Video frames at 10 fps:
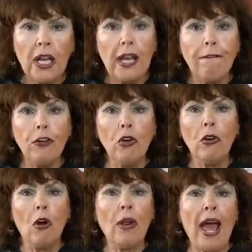If you
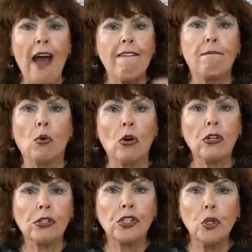don't have
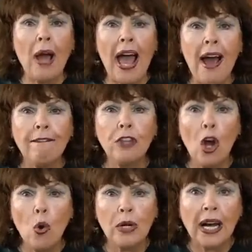borders, you have
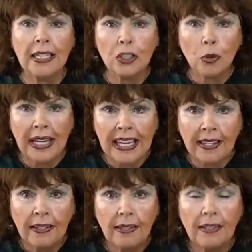no country.
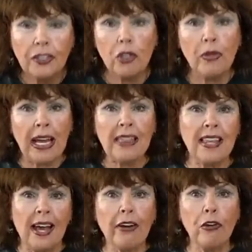Do you get
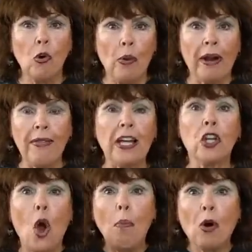that? Are you aware of that?
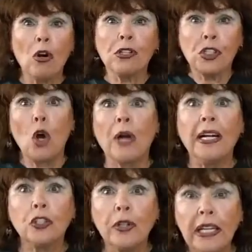No borders, no
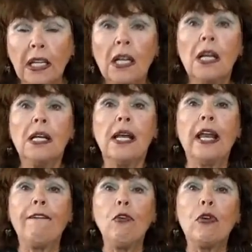country. And
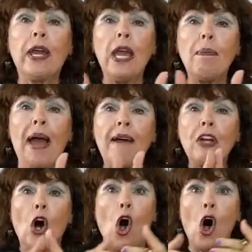if you keep
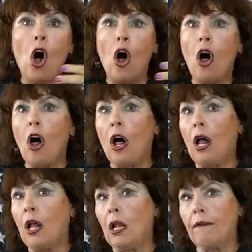having
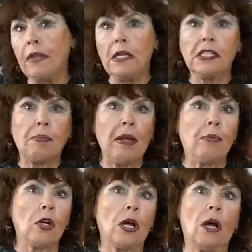all of these
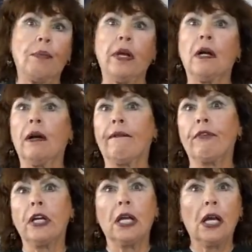people come here
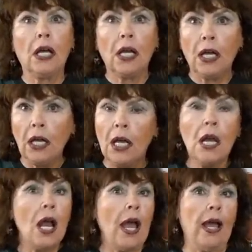every day,
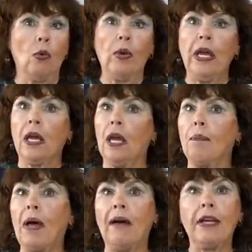and we keep
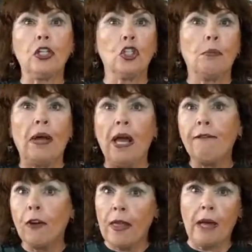having to pay
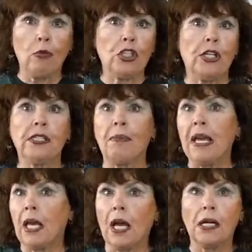for them, which he's
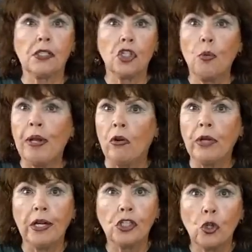making us do, we don't
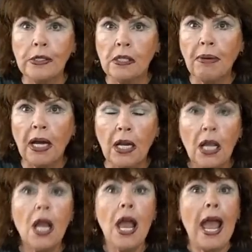get a choice about it,
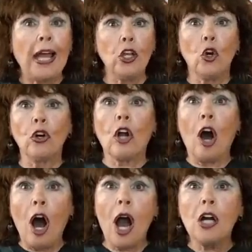and your
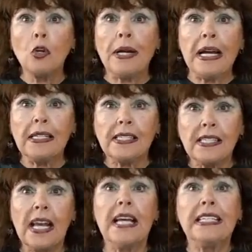
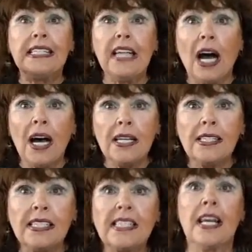Congress
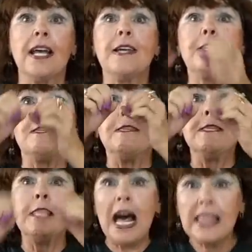does
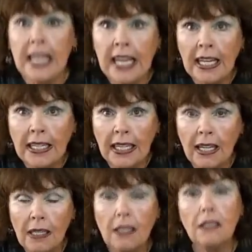nothing,
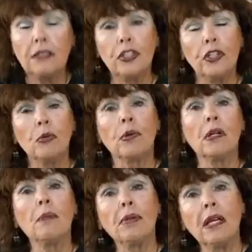Do you
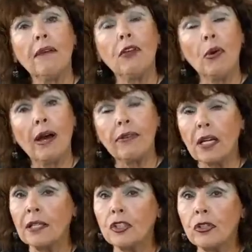really believe you have a
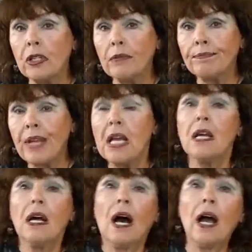country?
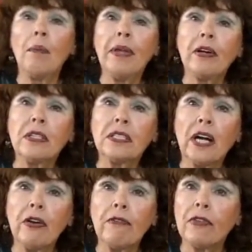I'm here to
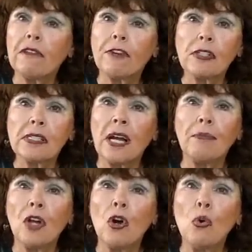tell you for the first
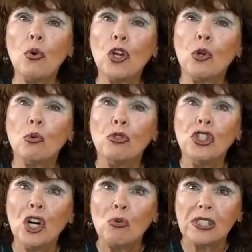time, no, you
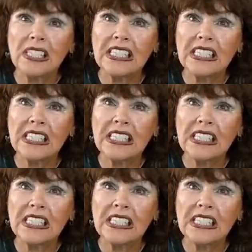don't.